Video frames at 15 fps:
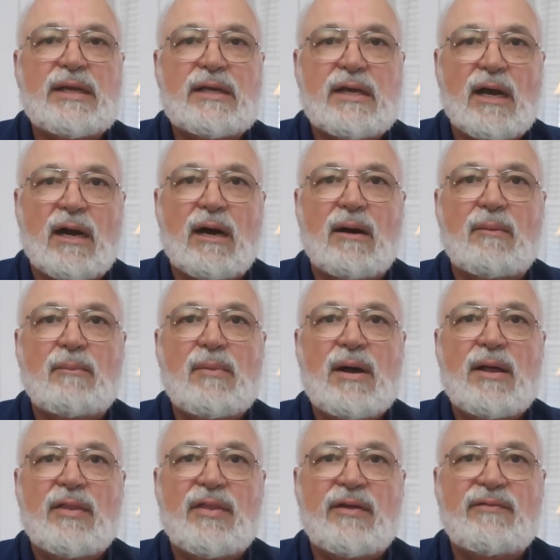become
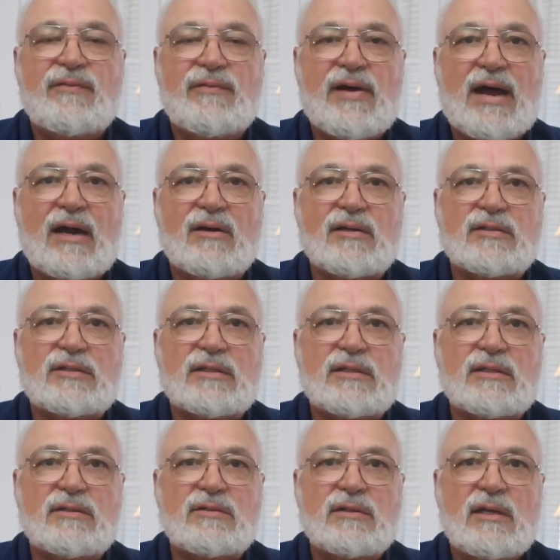the
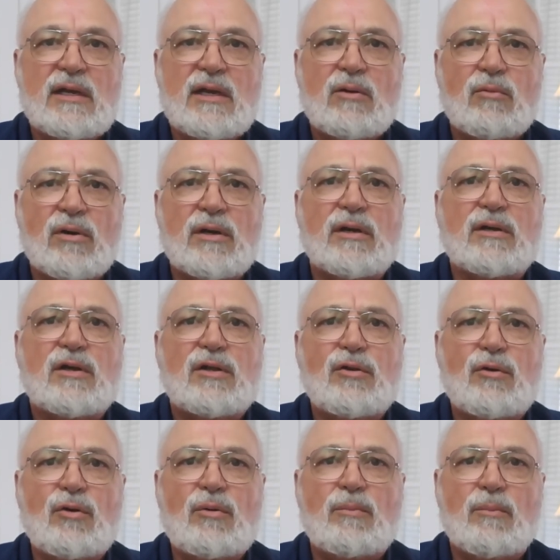Pharisees, would
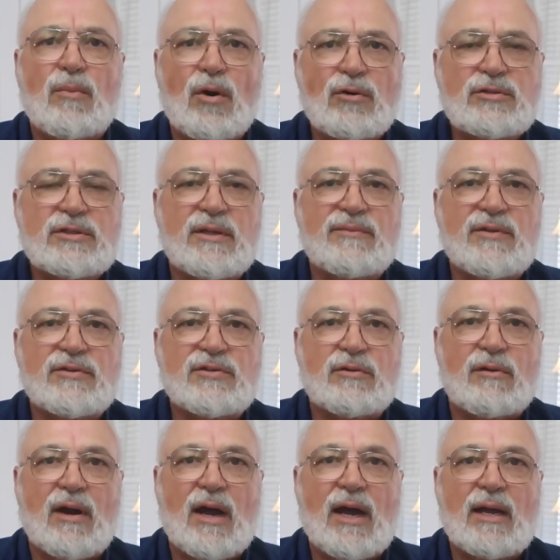include most of the
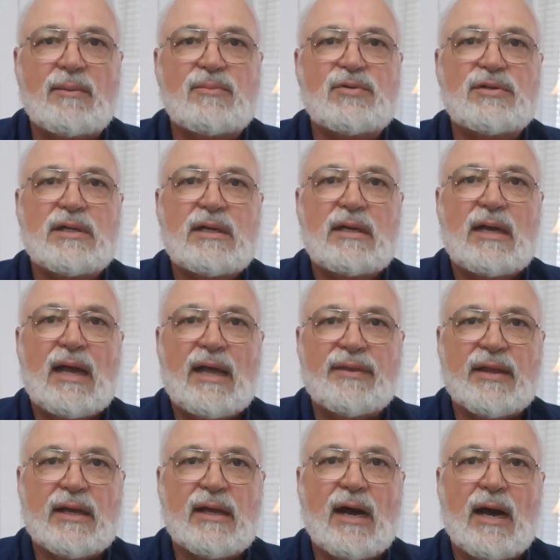scribes and
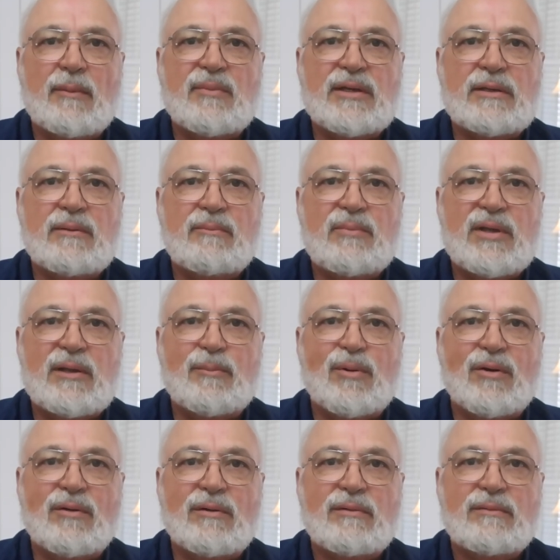the common
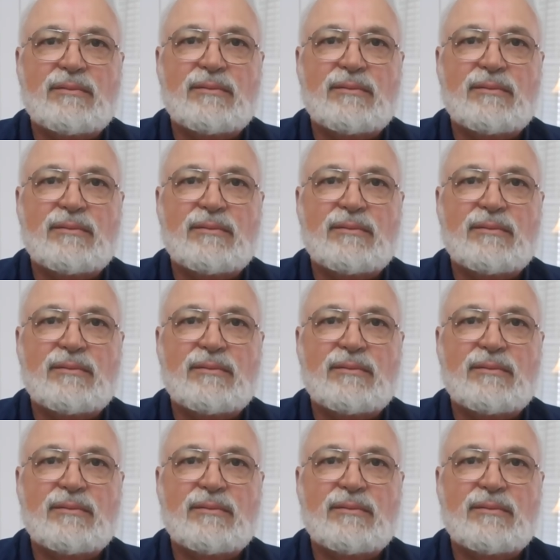people.